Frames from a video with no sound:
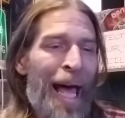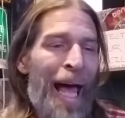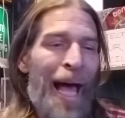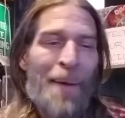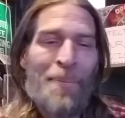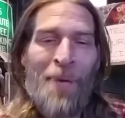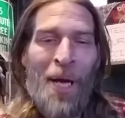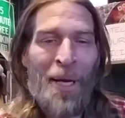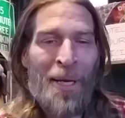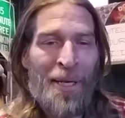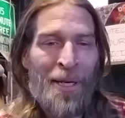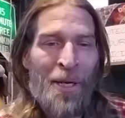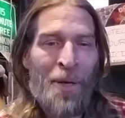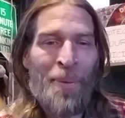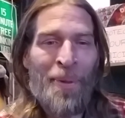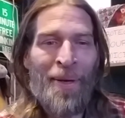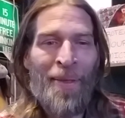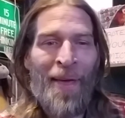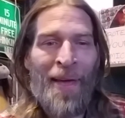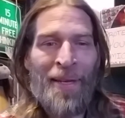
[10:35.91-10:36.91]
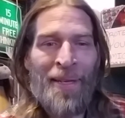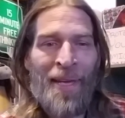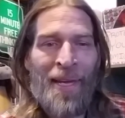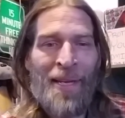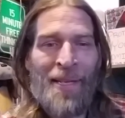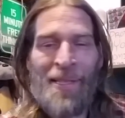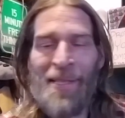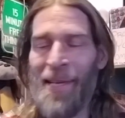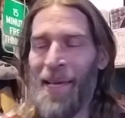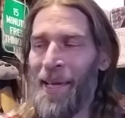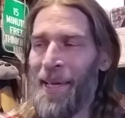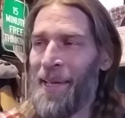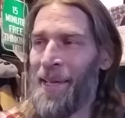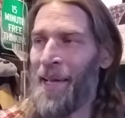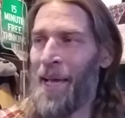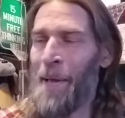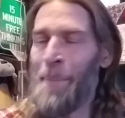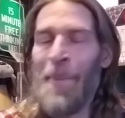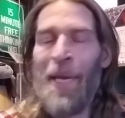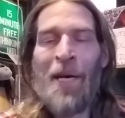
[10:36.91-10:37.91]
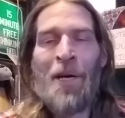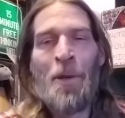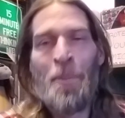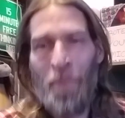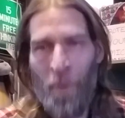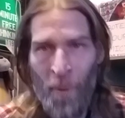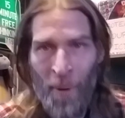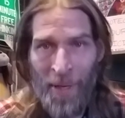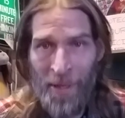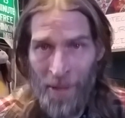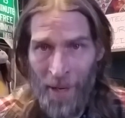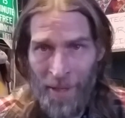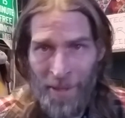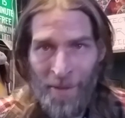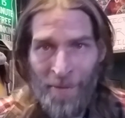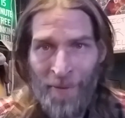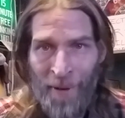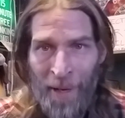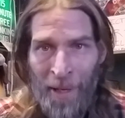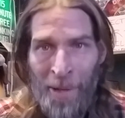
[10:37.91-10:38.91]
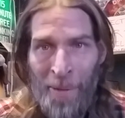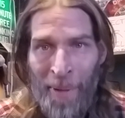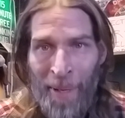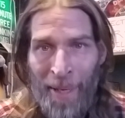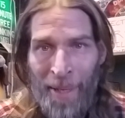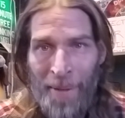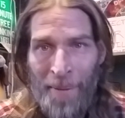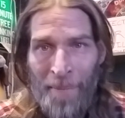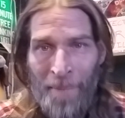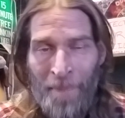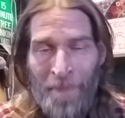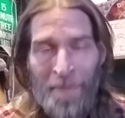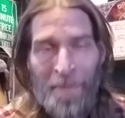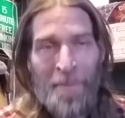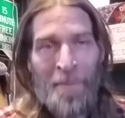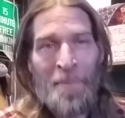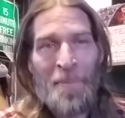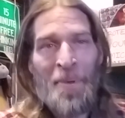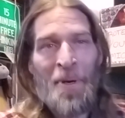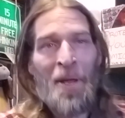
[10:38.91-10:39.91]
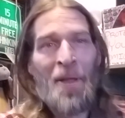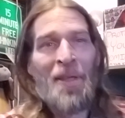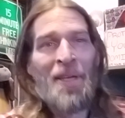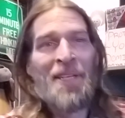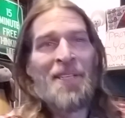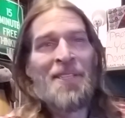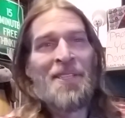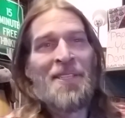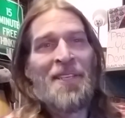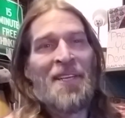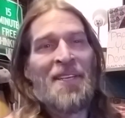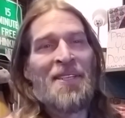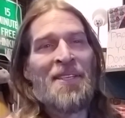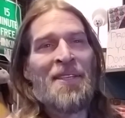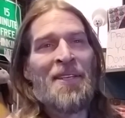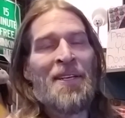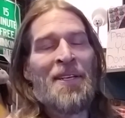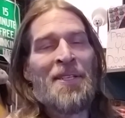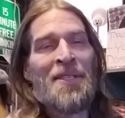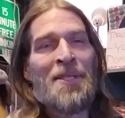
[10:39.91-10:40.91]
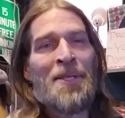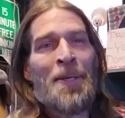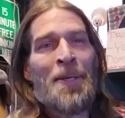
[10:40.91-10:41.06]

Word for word: I'm not going to go into that case. I made it a point not to follow it. But all I can say is this.